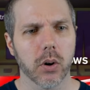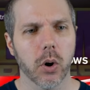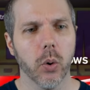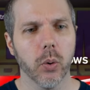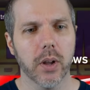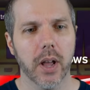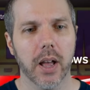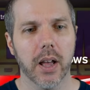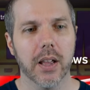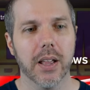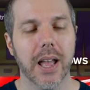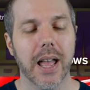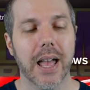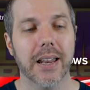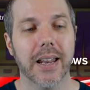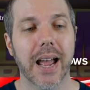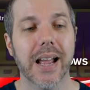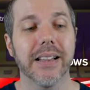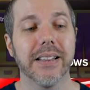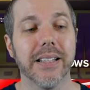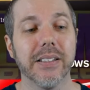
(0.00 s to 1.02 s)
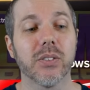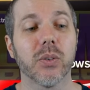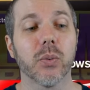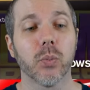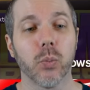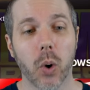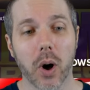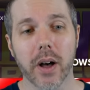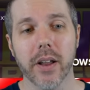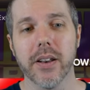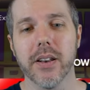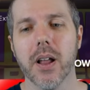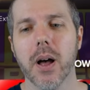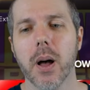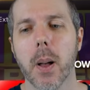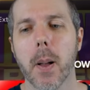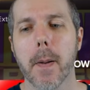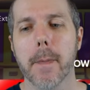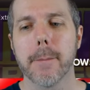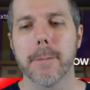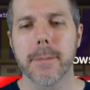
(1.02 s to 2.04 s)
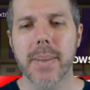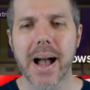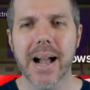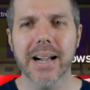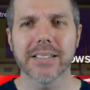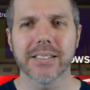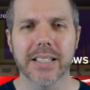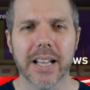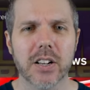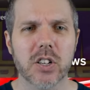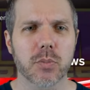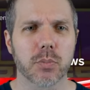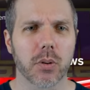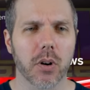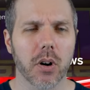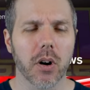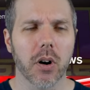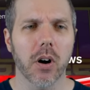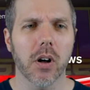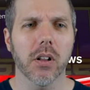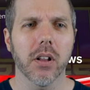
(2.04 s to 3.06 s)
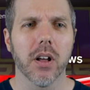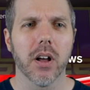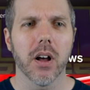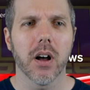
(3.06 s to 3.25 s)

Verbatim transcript: Okay. And at least one backstage brawl